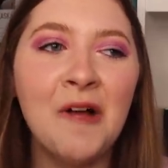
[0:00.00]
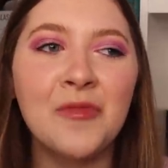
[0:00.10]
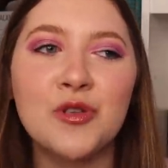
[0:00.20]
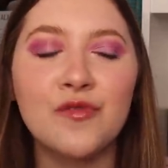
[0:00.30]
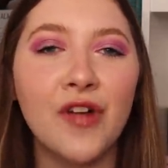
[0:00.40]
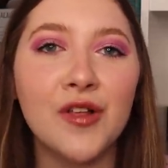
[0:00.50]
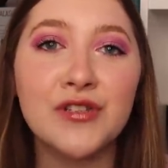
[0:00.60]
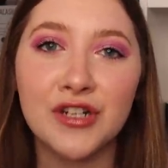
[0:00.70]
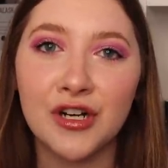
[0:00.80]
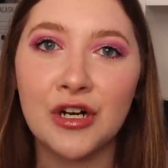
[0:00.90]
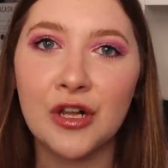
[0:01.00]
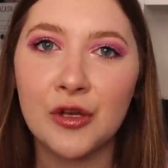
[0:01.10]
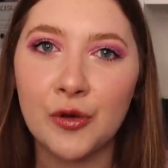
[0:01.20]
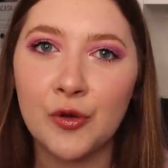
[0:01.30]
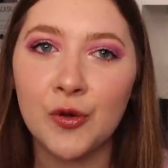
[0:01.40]
This one follows a
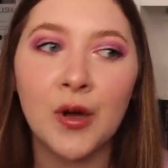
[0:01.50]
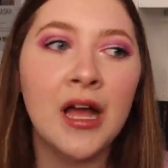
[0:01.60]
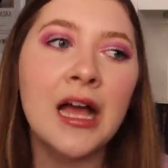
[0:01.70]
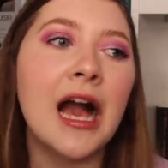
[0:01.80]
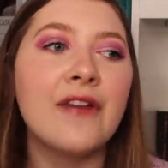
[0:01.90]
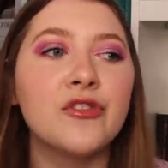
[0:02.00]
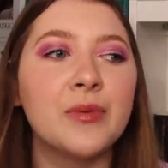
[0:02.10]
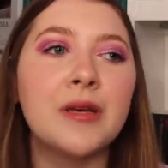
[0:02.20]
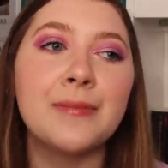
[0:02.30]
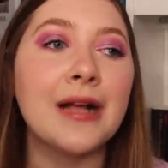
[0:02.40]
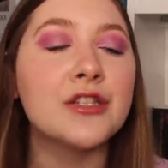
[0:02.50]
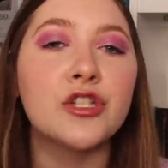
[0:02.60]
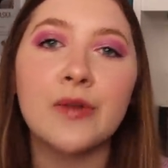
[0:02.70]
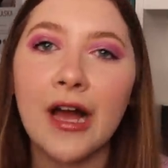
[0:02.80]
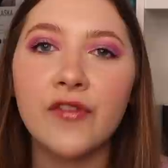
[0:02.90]
girl who, after being
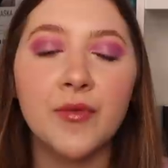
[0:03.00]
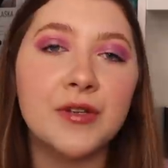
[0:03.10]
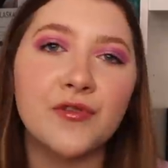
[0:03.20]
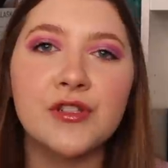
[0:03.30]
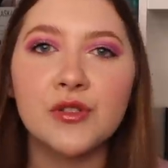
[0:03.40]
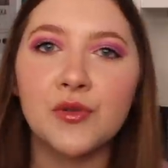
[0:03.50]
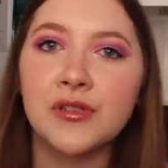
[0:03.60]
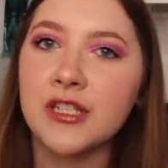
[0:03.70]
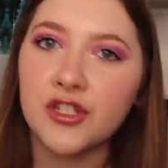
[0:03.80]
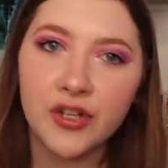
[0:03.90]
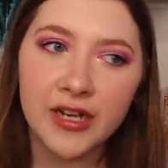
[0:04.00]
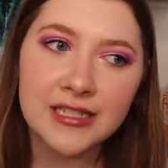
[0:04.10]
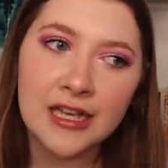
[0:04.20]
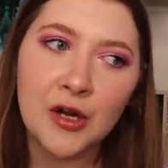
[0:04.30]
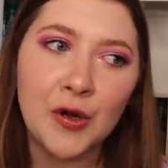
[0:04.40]
bounced around from different school
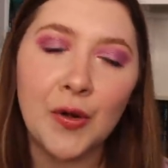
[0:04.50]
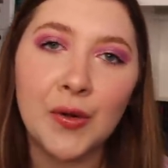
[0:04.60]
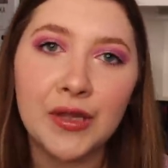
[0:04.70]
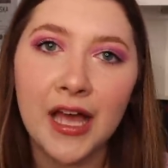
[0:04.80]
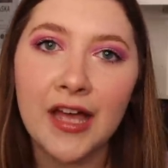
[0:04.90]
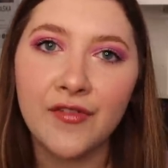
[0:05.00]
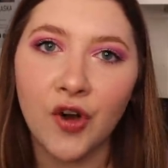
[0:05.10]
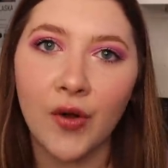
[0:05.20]
districts her whole life,